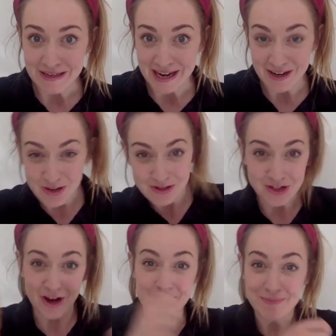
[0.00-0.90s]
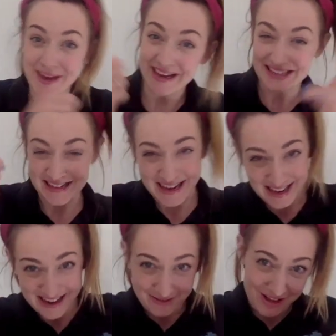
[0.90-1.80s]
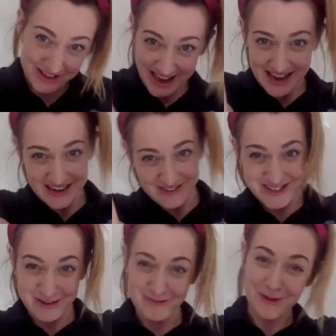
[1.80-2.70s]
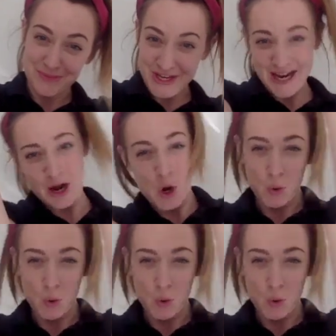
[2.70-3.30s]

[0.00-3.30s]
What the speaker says: Can you show me being excited like a volcano that's erupting?